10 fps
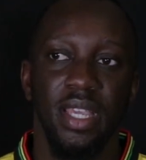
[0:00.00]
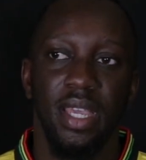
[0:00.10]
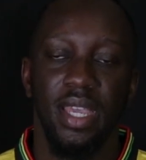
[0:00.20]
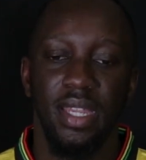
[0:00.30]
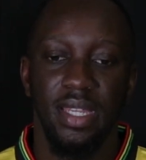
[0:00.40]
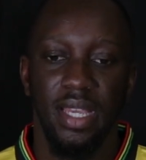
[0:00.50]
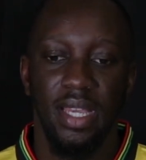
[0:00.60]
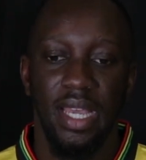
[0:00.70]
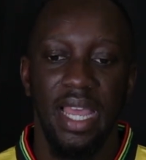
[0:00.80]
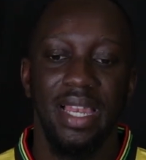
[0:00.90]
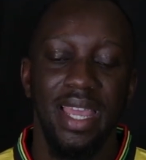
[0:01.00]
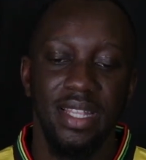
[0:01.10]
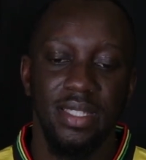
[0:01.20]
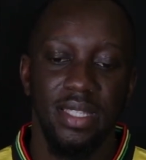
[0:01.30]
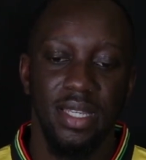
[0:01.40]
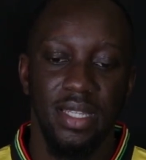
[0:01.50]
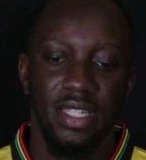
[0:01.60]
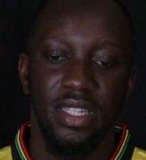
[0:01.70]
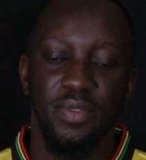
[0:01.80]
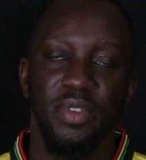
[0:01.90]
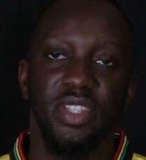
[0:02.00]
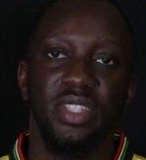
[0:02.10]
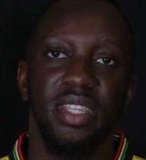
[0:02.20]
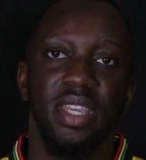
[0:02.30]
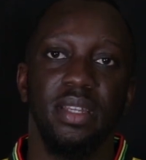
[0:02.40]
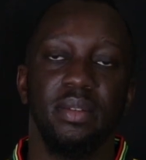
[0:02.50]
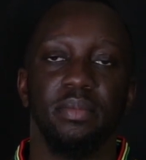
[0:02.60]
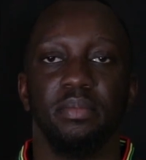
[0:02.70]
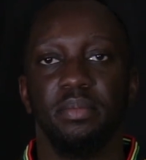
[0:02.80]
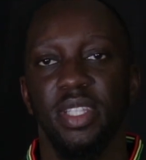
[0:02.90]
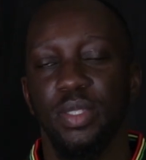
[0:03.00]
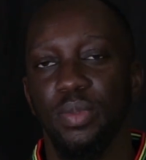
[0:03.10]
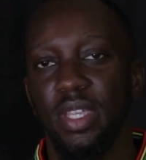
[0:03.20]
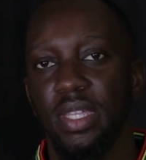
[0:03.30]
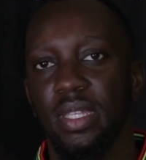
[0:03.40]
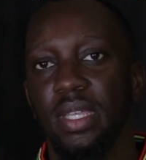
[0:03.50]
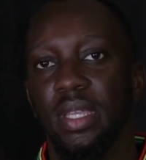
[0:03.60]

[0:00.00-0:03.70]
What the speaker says: and I like to differentiate between